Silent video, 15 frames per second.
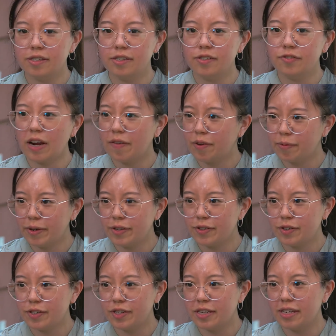driving
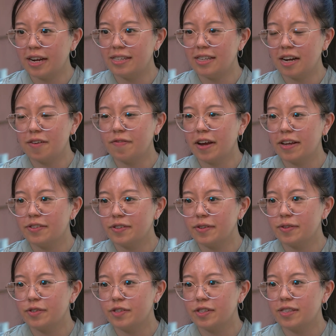research and identifying
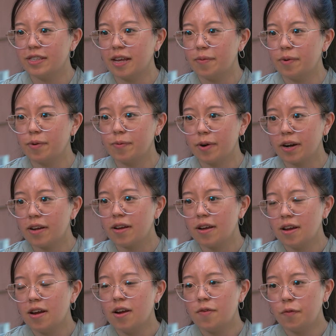solutions that would work
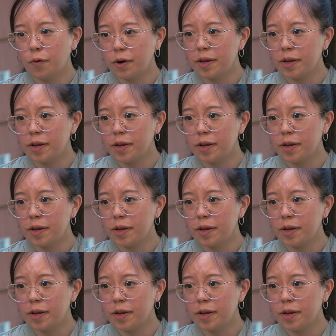for